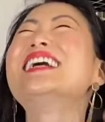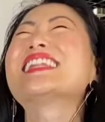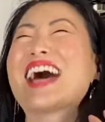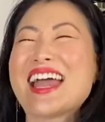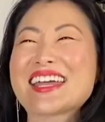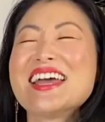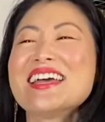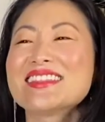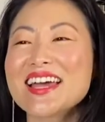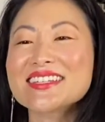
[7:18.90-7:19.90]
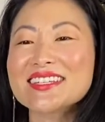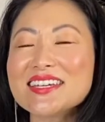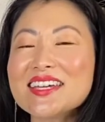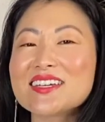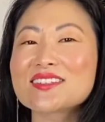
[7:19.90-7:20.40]
Like, that's
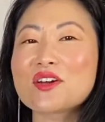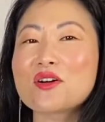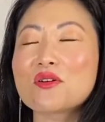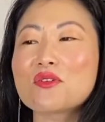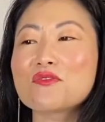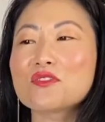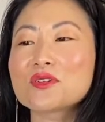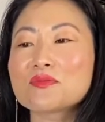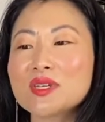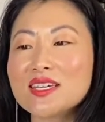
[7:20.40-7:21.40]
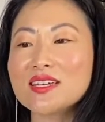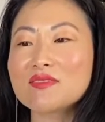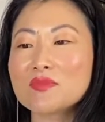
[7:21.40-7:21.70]
it. And so for me,